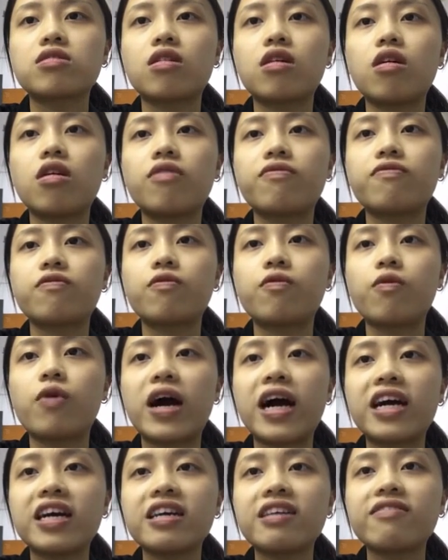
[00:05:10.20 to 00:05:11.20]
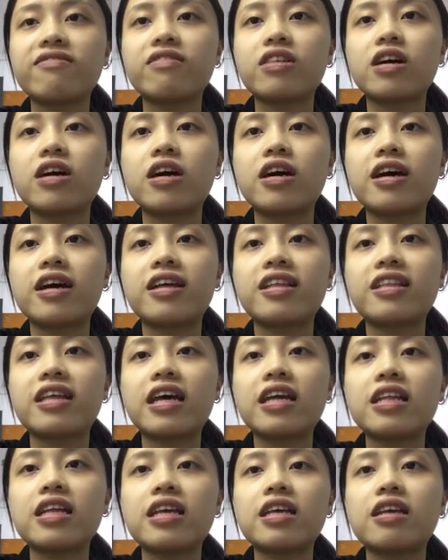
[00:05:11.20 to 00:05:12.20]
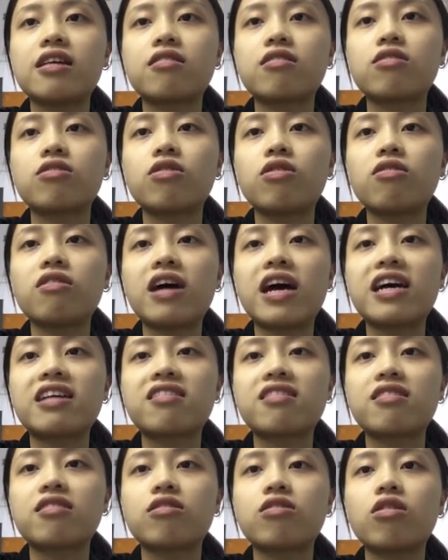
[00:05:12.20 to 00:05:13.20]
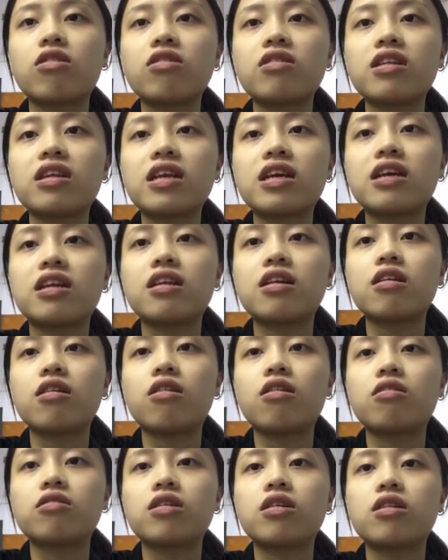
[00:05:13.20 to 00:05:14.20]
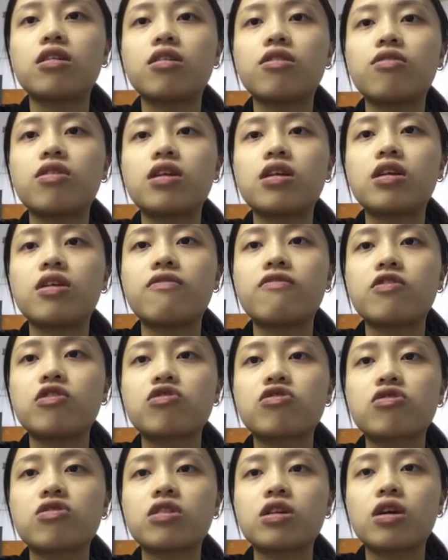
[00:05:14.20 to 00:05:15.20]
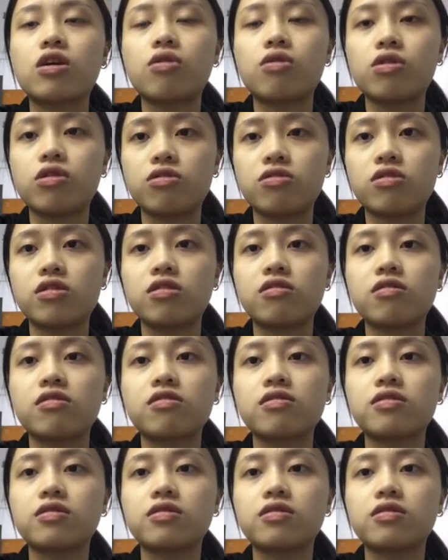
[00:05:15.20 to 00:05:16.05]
of y, then it is known as non-linear ordinary differential equations.